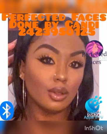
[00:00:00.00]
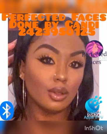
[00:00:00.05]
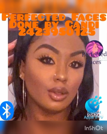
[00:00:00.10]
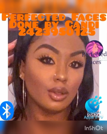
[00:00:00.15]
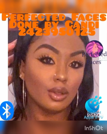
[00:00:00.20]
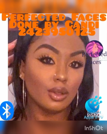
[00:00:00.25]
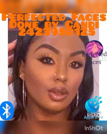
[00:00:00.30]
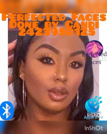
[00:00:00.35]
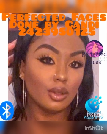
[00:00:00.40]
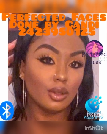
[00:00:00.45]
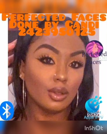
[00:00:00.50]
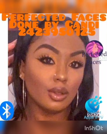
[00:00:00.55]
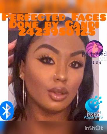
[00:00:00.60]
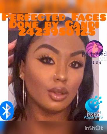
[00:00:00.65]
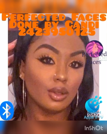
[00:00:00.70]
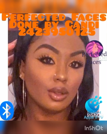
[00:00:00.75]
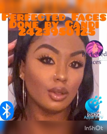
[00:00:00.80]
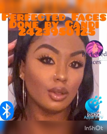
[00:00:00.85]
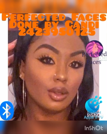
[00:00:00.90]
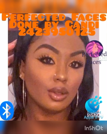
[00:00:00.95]

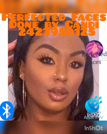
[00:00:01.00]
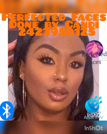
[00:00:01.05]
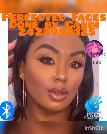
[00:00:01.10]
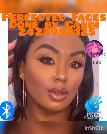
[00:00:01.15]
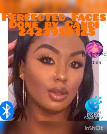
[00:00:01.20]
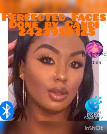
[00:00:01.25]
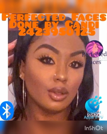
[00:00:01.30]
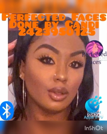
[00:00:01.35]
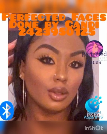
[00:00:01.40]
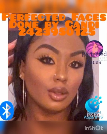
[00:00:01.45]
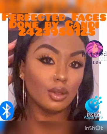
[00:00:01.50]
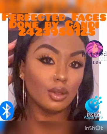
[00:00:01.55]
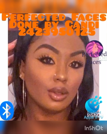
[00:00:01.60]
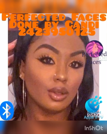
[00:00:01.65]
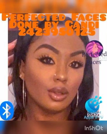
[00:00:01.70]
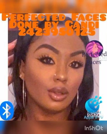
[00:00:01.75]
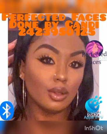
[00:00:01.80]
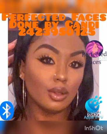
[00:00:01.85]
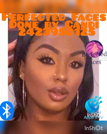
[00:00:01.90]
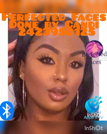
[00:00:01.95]

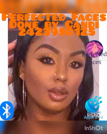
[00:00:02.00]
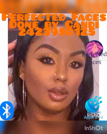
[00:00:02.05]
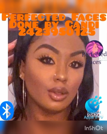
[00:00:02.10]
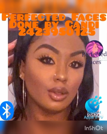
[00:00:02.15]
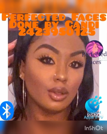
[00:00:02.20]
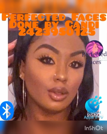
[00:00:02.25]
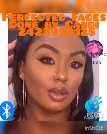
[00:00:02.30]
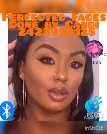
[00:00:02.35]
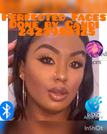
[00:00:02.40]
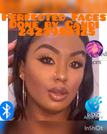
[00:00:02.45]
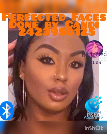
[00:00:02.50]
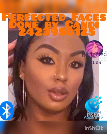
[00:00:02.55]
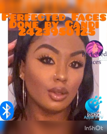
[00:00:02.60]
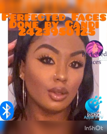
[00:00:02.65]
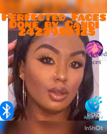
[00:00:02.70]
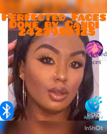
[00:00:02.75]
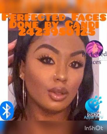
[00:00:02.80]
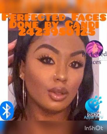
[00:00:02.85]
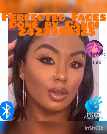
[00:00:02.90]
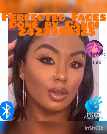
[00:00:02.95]

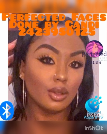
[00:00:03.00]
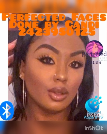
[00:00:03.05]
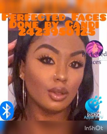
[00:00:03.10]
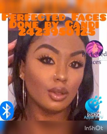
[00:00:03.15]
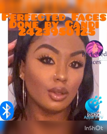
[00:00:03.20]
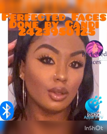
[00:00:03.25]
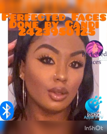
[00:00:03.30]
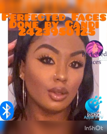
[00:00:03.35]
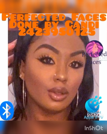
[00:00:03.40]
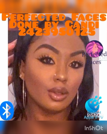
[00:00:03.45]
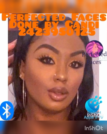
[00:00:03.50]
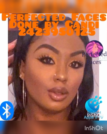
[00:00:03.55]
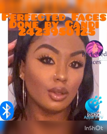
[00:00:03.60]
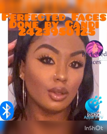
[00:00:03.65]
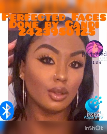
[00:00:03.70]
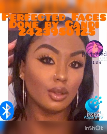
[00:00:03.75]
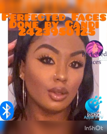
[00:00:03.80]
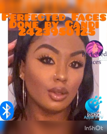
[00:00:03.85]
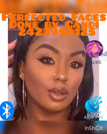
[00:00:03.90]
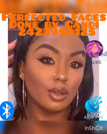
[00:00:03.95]

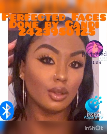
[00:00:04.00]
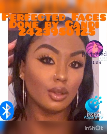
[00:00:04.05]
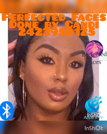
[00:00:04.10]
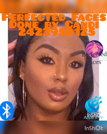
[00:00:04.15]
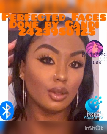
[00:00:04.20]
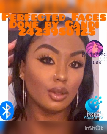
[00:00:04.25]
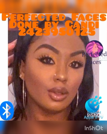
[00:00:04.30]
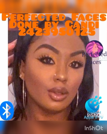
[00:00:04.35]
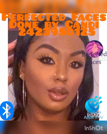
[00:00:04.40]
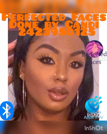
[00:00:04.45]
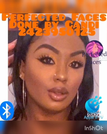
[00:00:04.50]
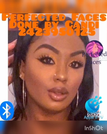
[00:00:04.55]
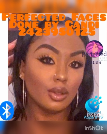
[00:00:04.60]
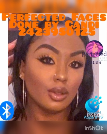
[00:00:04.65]
(silence)